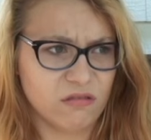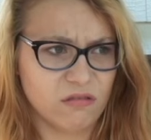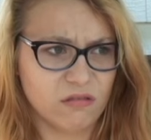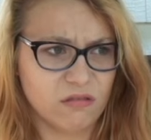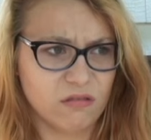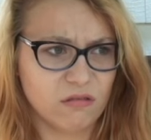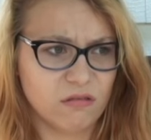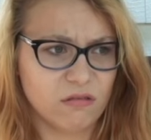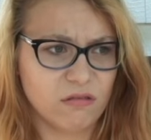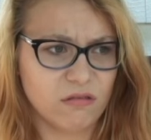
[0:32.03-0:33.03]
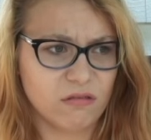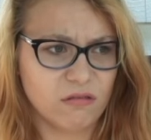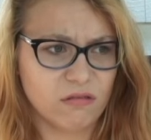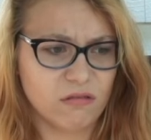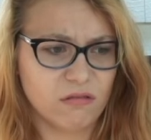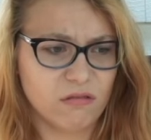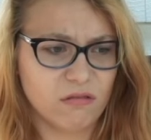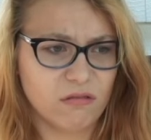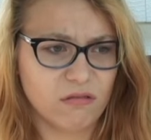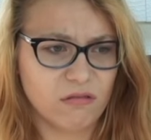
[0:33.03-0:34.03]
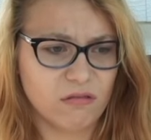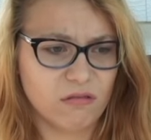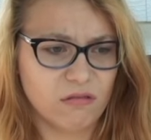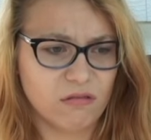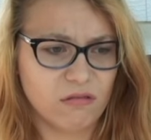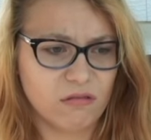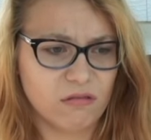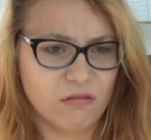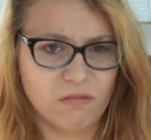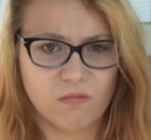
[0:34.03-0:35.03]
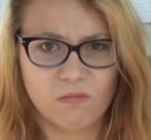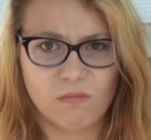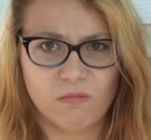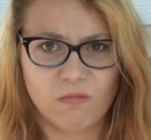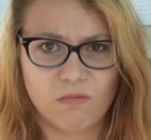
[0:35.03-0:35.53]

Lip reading: No one is speaking in this clip.